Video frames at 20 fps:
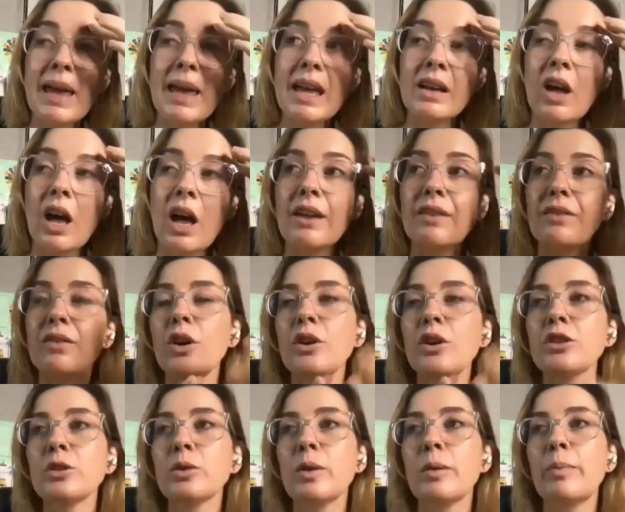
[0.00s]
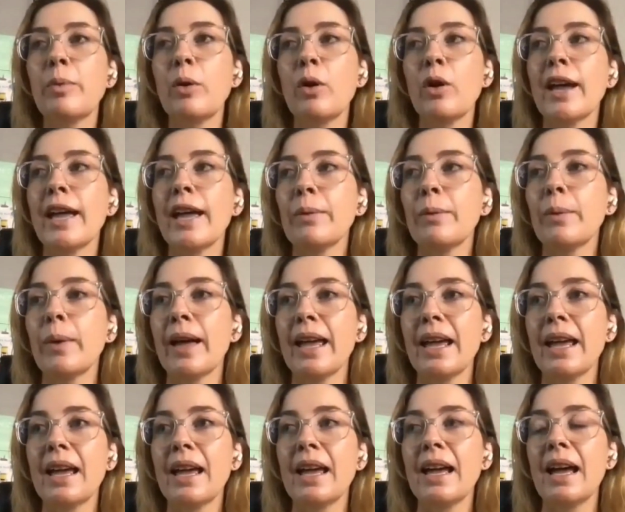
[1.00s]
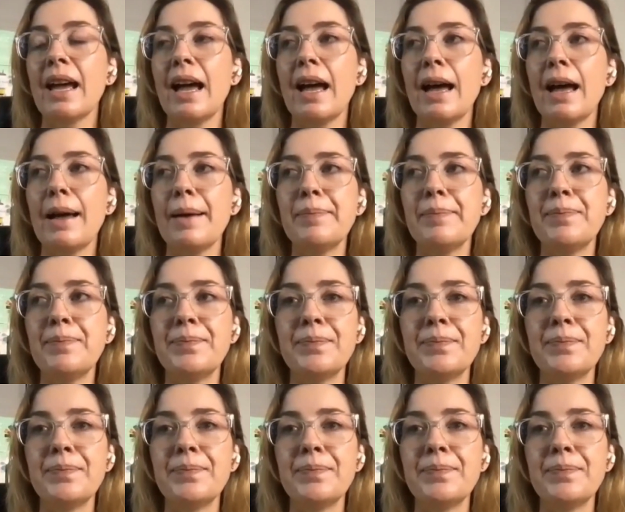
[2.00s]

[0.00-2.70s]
for me, it kind of got to a point where